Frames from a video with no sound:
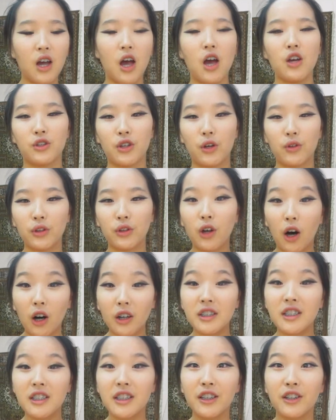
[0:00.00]
So the
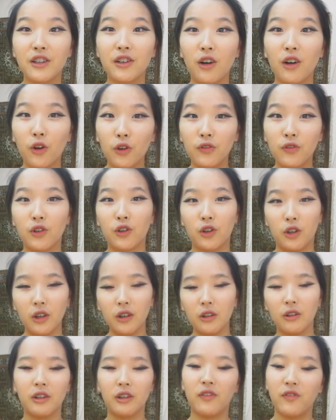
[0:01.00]
concert overall,
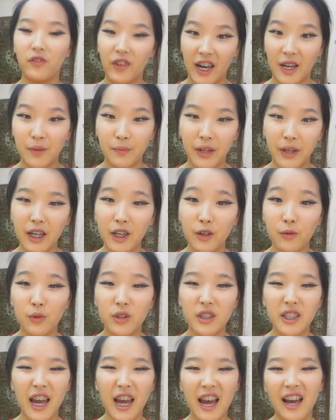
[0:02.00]
or the fan meet,
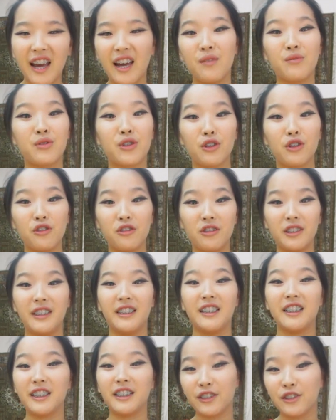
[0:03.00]
was
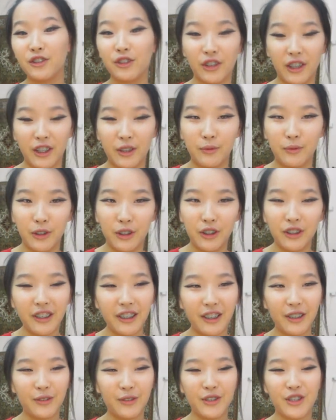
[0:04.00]
absolutely incredible.
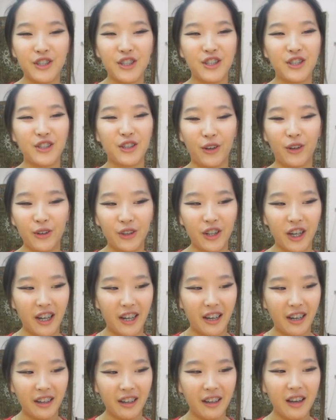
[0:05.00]
It was so
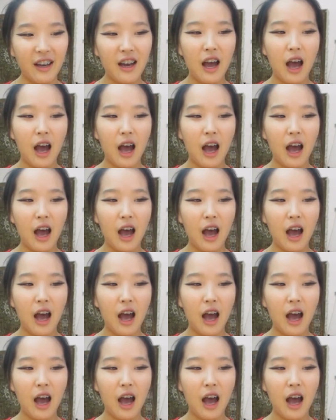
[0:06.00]
good.